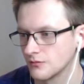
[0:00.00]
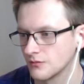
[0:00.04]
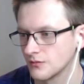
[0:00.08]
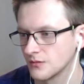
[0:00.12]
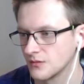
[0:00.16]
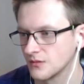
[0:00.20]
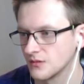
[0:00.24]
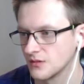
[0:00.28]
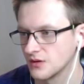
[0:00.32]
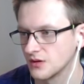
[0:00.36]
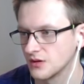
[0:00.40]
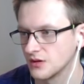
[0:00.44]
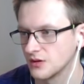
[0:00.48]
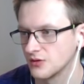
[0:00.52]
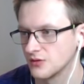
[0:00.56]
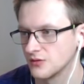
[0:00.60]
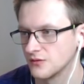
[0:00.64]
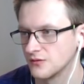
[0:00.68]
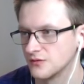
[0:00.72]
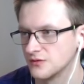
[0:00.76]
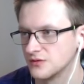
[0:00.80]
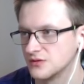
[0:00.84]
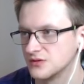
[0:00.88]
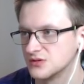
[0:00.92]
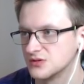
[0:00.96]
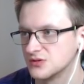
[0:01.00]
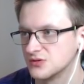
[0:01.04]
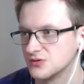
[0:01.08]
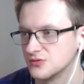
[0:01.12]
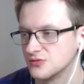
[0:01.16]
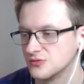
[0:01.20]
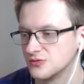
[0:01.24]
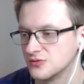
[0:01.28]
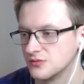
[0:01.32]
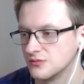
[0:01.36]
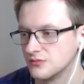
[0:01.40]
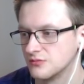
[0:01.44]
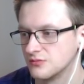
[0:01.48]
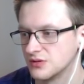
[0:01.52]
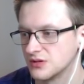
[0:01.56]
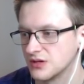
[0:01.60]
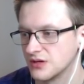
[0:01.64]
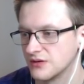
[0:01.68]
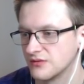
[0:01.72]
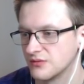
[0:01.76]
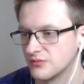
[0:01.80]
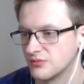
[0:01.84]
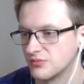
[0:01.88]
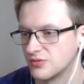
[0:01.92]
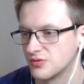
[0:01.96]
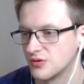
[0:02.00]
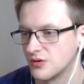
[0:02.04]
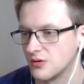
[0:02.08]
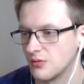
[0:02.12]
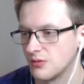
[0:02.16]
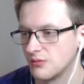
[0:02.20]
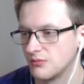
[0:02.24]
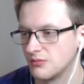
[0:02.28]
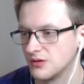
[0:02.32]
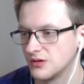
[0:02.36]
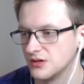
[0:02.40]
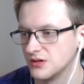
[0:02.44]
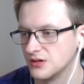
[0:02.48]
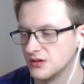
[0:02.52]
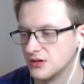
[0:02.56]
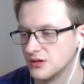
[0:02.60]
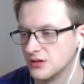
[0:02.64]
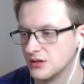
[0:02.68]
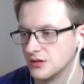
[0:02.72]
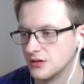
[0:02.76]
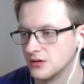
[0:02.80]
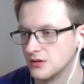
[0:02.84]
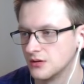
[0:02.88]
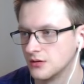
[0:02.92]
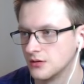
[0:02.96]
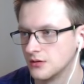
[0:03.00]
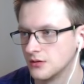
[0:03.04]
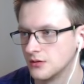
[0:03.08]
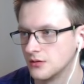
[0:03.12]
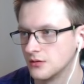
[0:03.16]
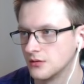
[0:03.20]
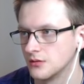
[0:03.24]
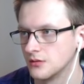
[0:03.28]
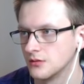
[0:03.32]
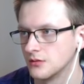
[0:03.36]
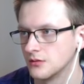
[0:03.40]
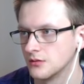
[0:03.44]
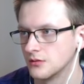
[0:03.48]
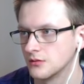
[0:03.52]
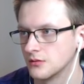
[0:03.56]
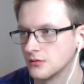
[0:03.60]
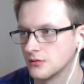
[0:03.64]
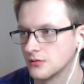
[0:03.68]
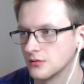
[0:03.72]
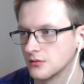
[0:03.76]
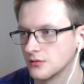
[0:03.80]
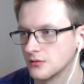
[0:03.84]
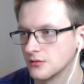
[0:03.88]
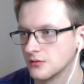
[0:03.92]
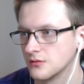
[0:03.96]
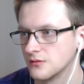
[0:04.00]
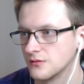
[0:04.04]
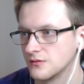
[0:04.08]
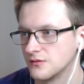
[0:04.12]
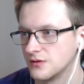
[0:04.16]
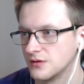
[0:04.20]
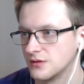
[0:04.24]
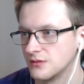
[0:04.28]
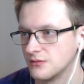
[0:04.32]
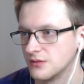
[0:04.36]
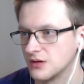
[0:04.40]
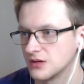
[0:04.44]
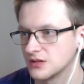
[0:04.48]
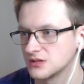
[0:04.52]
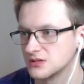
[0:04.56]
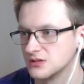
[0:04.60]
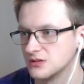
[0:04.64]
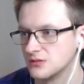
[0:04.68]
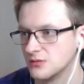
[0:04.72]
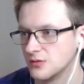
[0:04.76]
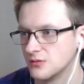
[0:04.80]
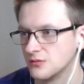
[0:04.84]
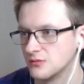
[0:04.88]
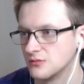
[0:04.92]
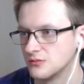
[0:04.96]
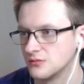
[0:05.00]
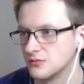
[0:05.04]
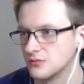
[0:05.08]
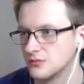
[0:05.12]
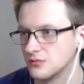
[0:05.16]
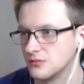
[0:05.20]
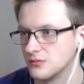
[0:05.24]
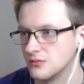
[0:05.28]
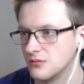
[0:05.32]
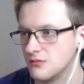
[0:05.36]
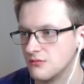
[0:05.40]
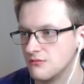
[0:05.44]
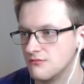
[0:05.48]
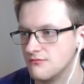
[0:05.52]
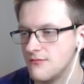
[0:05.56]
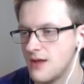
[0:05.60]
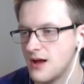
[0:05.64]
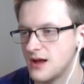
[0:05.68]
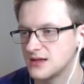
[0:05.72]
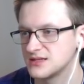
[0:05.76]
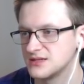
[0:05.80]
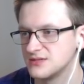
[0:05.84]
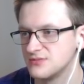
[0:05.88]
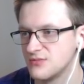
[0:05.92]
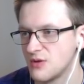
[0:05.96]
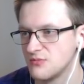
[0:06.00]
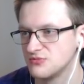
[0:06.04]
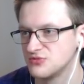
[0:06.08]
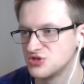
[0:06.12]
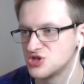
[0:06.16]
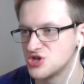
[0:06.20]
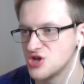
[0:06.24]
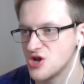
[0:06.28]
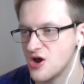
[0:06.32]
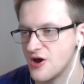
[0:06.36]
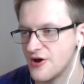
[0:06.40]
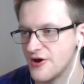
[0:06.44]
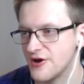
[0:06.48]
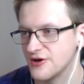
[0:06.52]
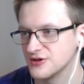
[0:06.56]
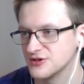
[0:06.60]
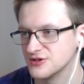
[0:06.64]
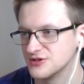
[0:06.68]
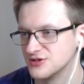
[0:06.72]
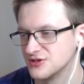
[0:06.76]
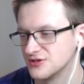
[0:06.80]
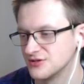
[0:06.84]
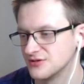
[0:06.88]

Can go for these 2, but I will probably go for the maximum charge.